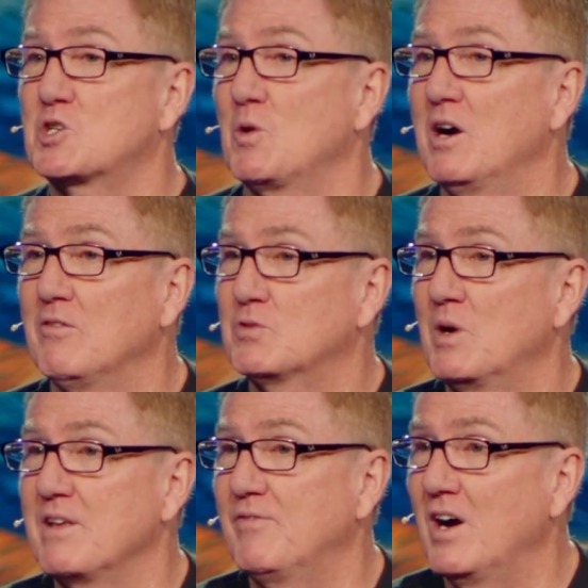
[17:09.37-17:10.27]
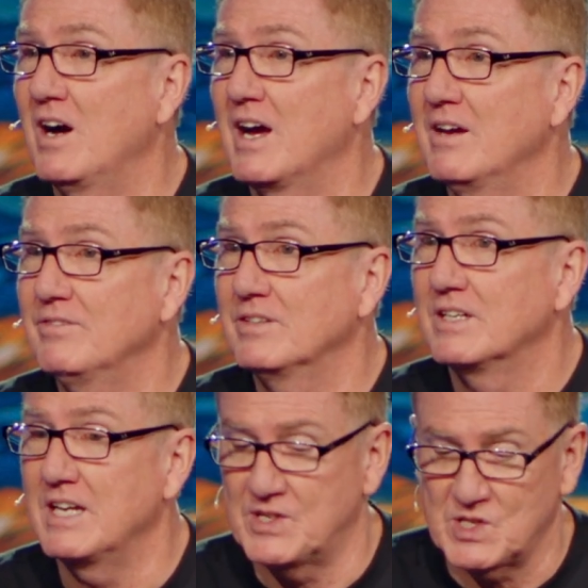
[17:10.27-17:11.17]
12:25,
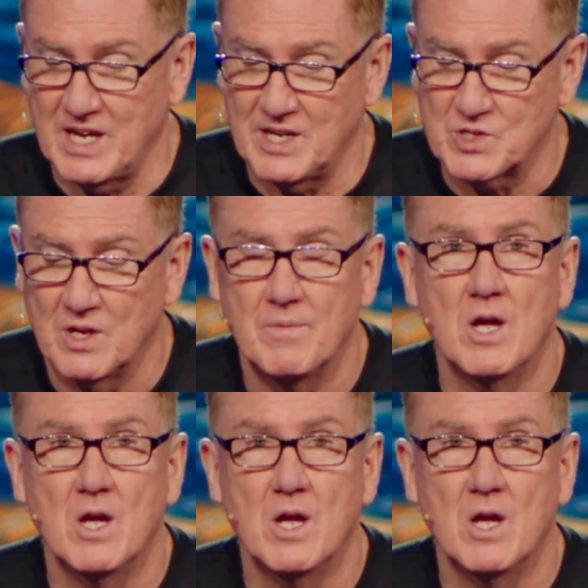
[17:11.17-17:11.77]
it says,